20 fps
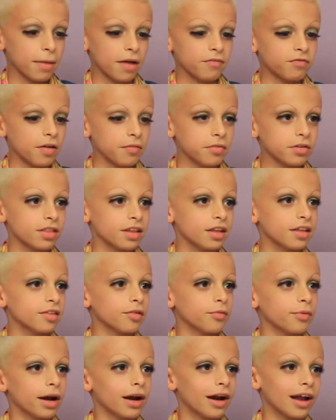My favorite thing
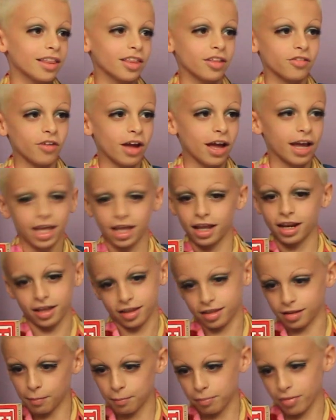to wear as a drag kid
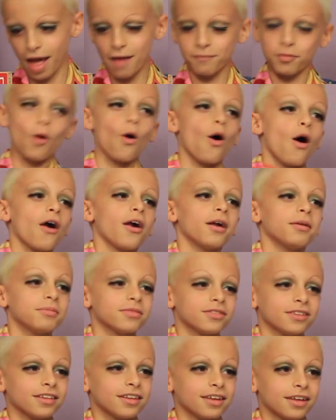is some platforms.